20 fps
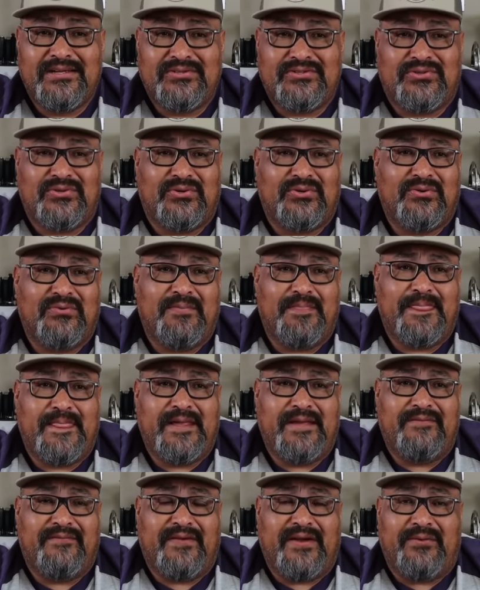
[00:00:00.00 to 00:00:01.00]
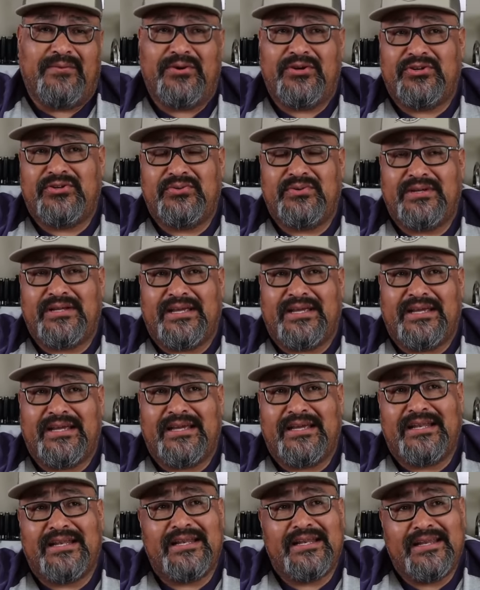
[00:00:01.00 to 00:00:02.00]
So if I were to do it
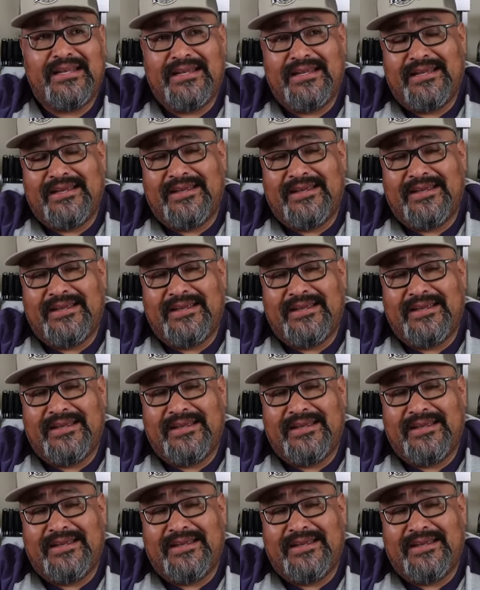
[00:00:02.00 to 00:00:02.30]
again,